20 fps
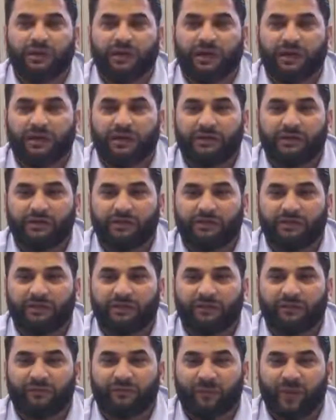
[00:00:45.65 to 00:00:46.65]
And the
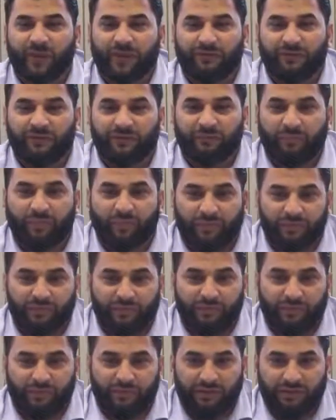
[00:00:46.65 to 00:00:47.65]
reason why he's
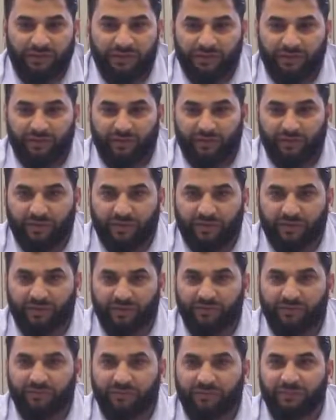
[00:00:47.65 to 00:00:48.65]
important is not
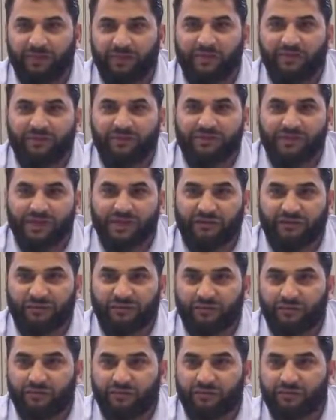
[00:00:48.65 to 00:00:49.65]
because he was a military
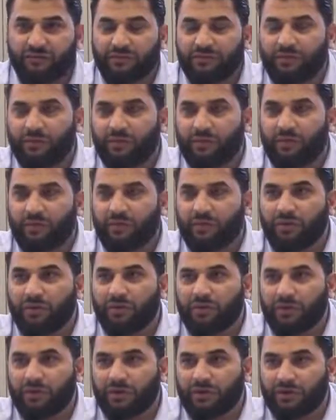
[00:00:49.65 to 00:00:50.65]
general
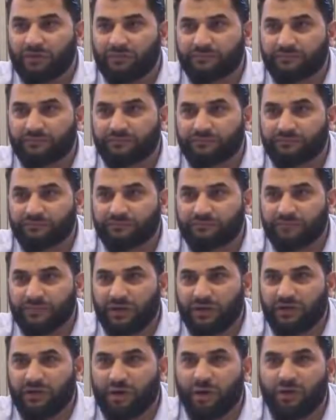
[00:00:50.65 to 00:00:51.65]
or
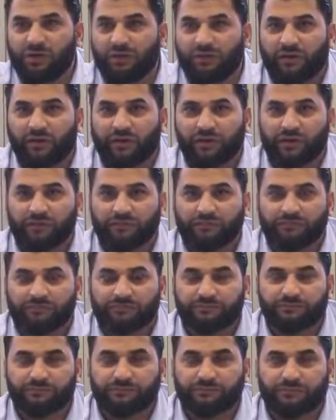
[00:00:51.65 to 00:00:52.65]
a conqueror
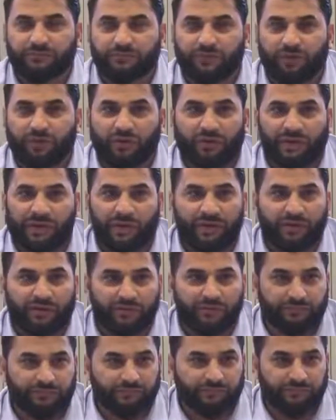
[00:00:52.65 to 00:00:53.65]
or a king.
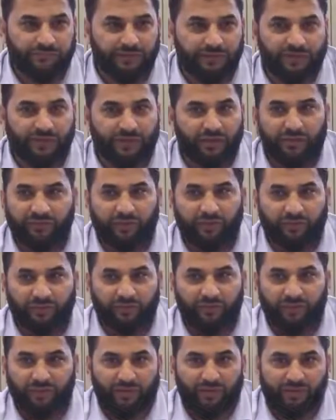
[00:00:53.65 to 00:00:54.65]
He's not
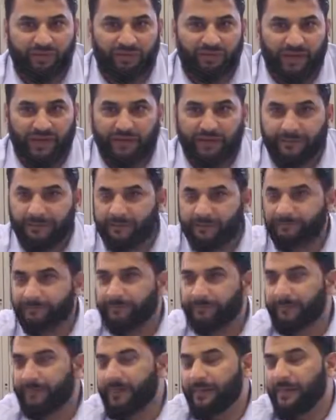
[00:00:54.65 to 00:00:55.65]
important because of that.
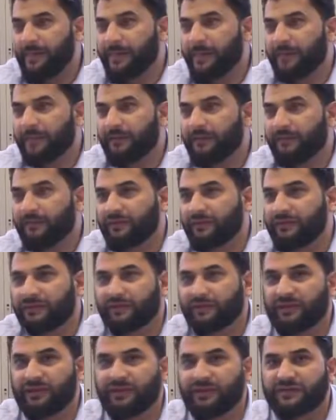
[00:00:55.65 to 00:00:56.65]

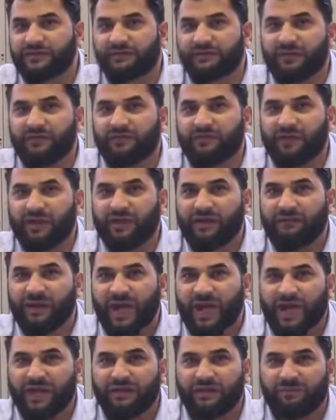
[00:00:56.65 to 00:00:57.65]
Because in history we have
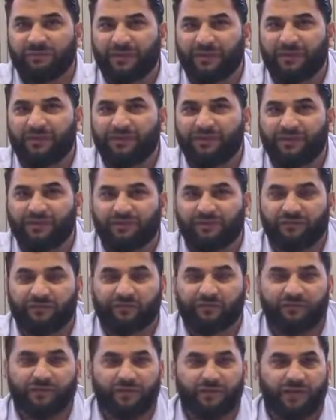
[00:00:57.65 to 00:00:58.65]
had plenty
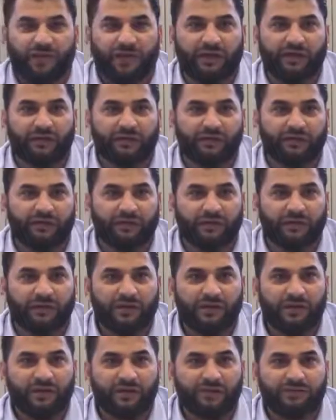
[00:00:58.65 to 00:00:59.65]
of kings,
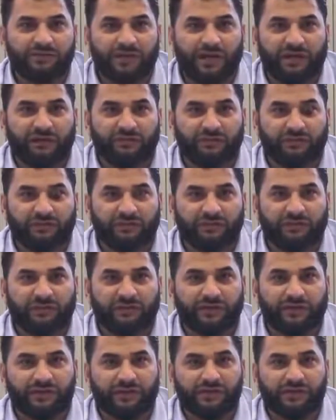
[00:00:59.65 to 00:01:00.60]
generals